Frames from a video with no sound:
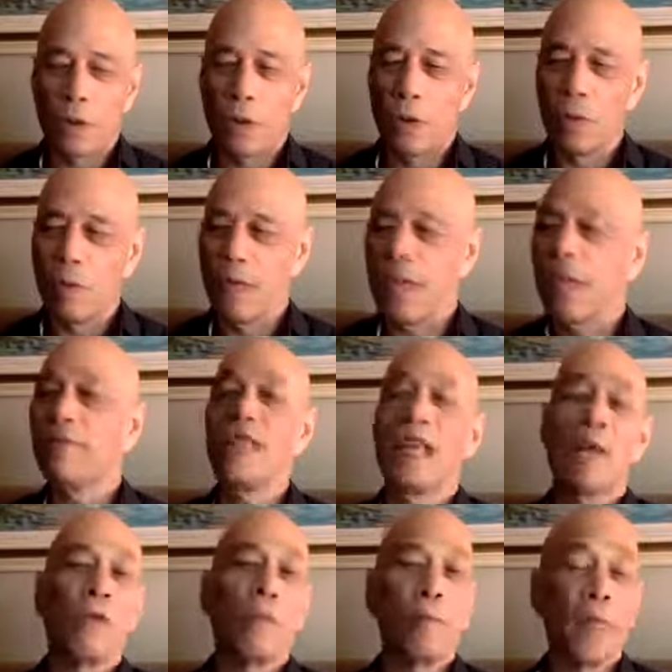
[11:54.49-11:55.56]
may have
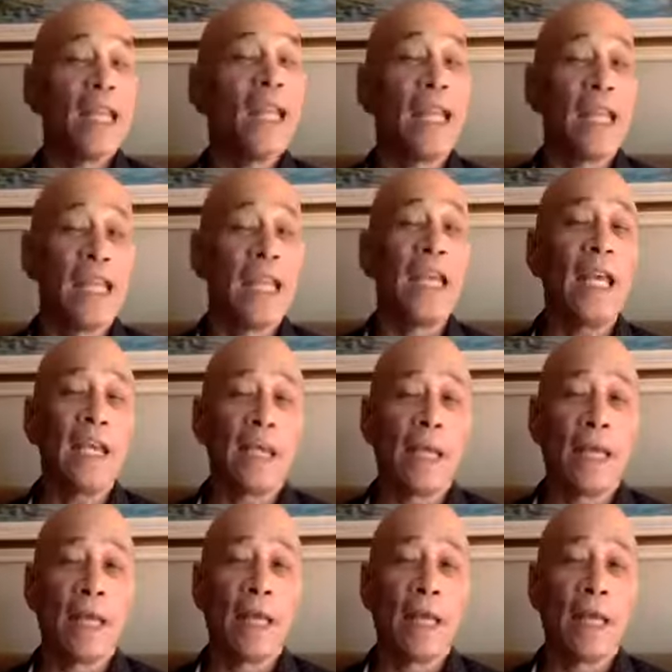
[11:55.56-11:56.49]
never been in